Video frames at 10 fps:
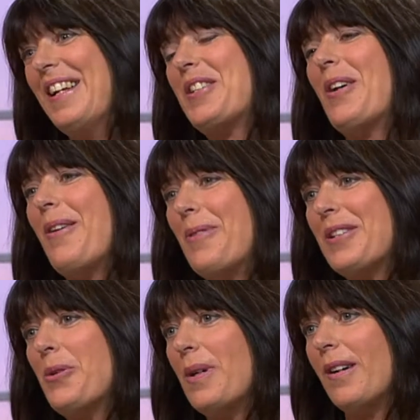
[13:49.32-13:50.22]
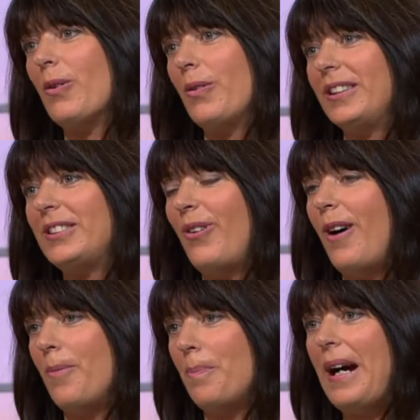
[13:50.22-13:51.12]
So I went to work on this
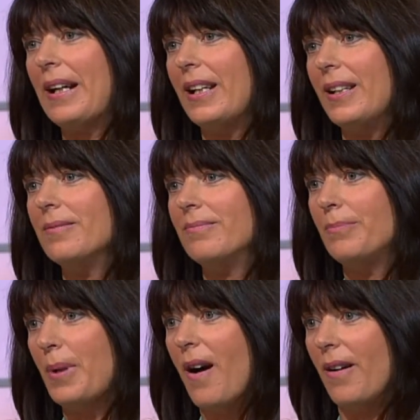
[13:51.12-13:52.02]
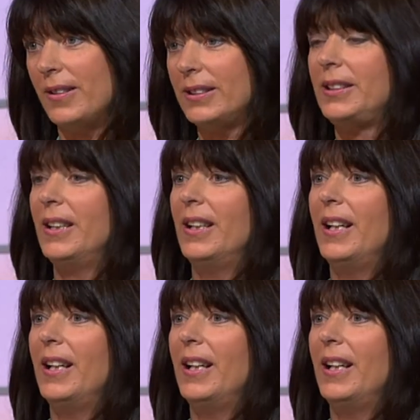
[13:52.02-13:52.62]
farm packing bananas